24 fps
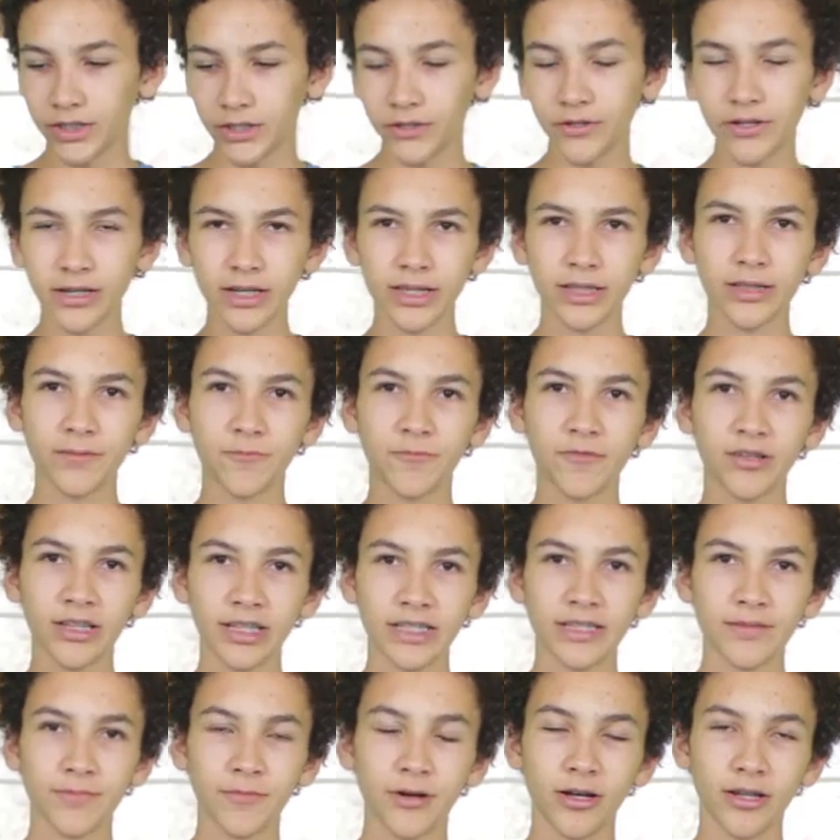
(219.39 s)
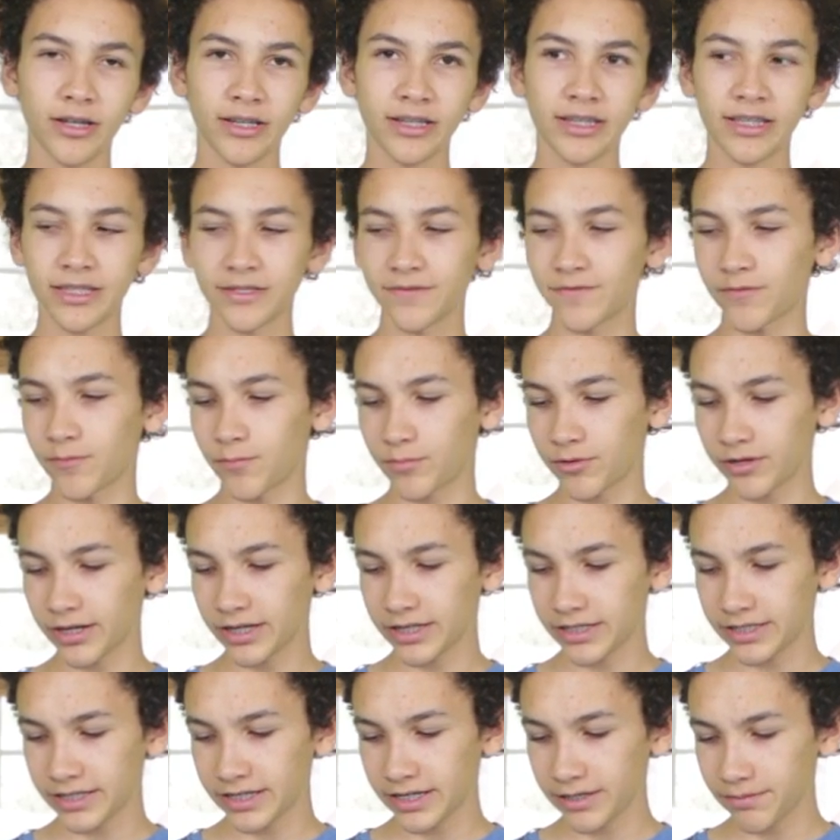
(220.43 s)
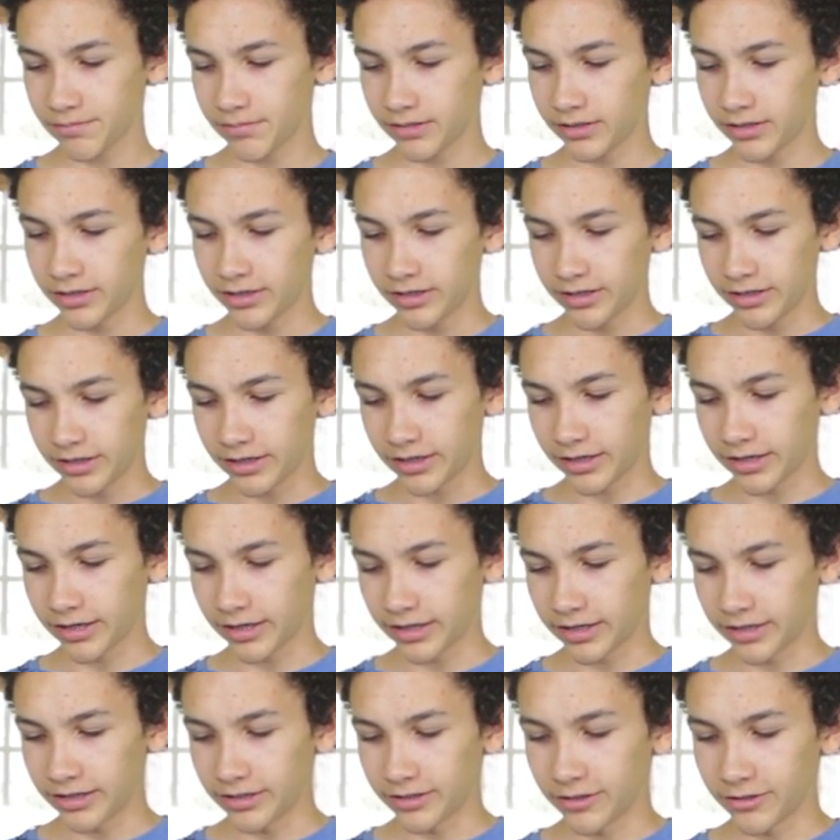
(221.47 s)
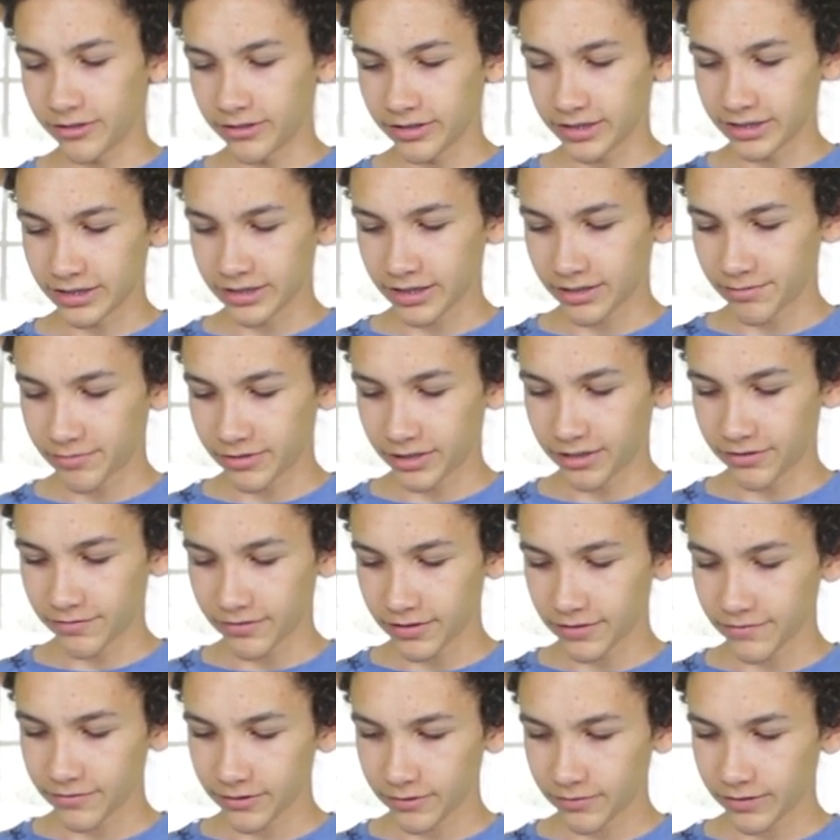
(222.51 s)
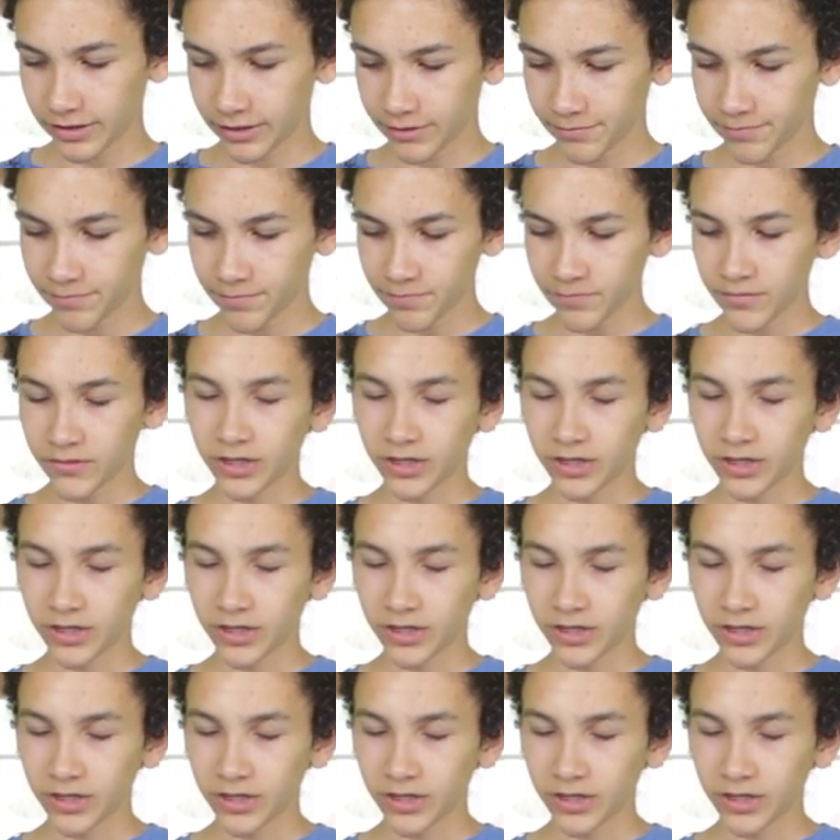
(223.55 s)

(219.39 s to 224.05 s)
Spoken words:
You can get them really small like this for pretty cheap, and dirt is coming off everywhere.